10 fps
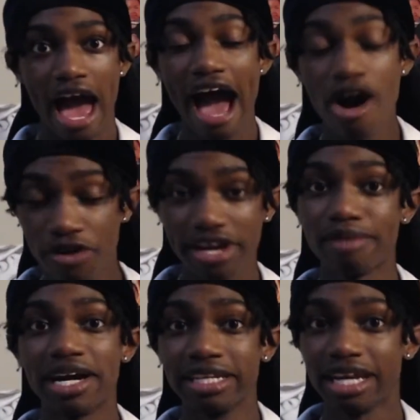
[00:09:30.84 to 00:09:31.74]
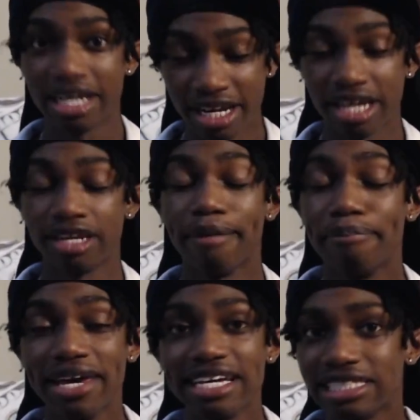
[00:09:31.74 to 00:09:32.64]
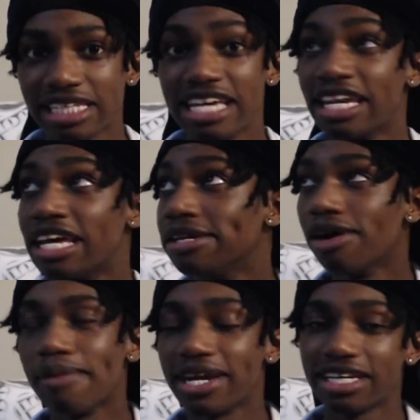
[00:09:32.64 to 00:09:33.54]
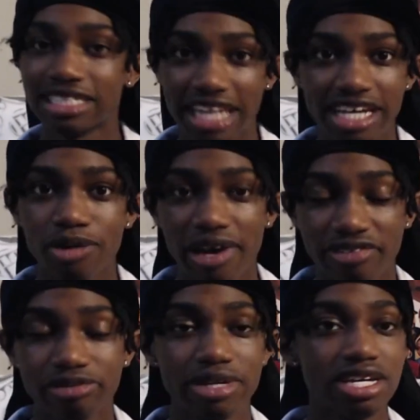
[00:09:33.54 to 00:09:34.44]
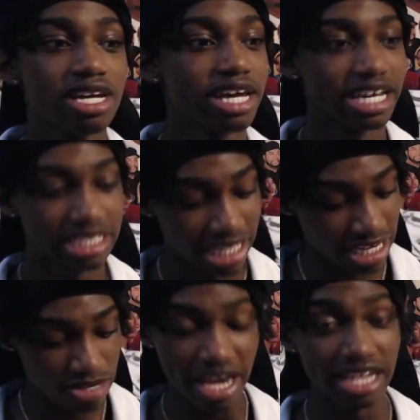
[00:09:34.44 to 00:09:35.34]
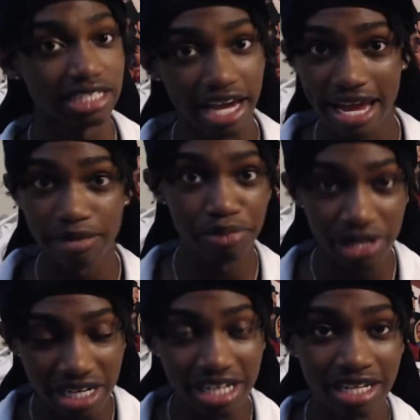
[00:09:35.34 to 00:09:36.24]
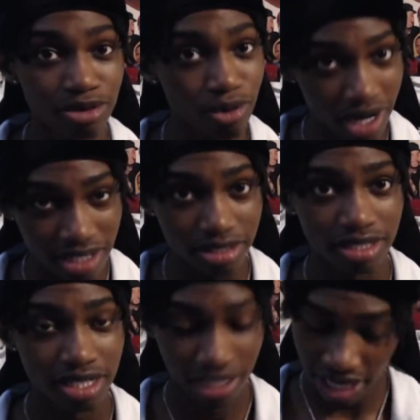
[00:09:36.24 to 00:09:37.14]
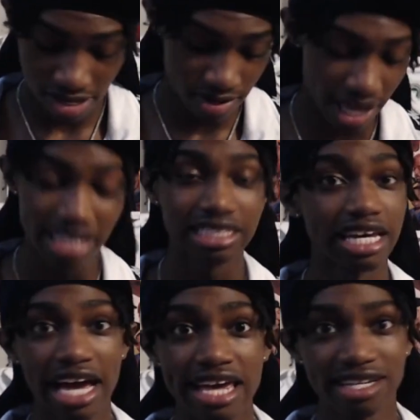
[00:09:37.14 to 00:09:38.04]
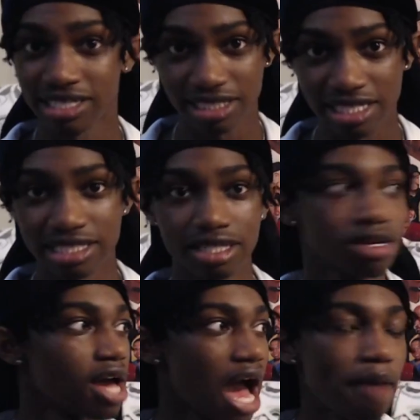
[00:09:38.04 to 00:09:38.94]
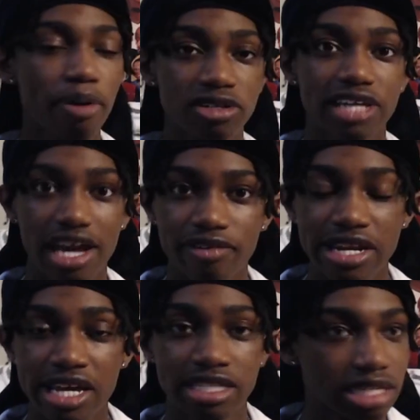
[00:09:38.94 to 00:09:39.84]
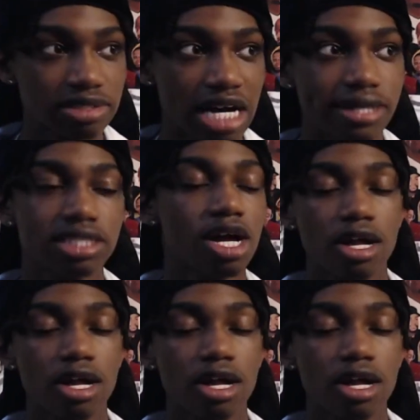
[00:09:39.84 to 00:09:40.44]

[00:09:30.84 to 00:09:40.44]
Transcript: I don't care about none of that. The biggest thing that nobody can take away from me is that you can't say I ain't put in the work, and you can't say I ain't consistent. I post every day. Sometimes